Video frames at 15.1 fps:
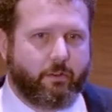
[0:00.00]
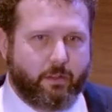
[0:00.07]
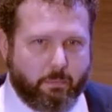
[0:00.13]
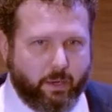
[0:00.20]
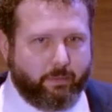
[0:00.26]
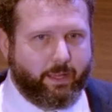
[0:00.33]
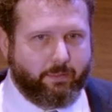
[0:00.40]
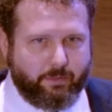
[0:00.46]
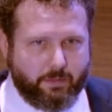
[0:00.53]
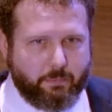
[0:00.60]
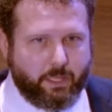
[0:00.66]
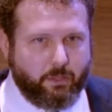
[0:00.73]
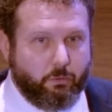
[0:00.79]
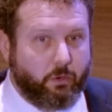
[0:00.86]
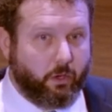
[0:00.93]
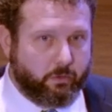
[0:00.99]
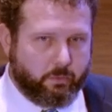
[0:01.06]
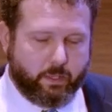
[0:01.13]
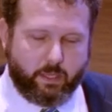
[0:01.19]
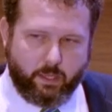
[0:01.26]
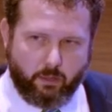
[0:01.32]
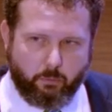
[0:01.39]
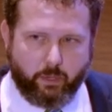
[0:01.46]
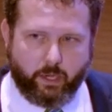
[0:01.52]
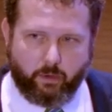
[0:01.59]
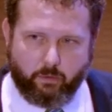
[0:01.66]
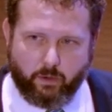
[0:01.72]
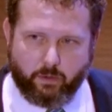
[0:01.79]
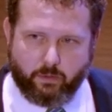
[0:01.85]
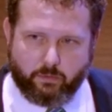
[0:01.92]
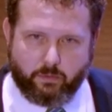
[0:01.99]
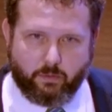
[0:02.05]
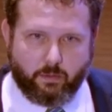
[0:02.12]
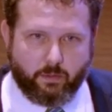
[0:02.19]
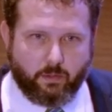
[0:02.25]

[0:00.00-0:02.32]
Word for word: You probably have somebody who knows what a kilowatt hour is.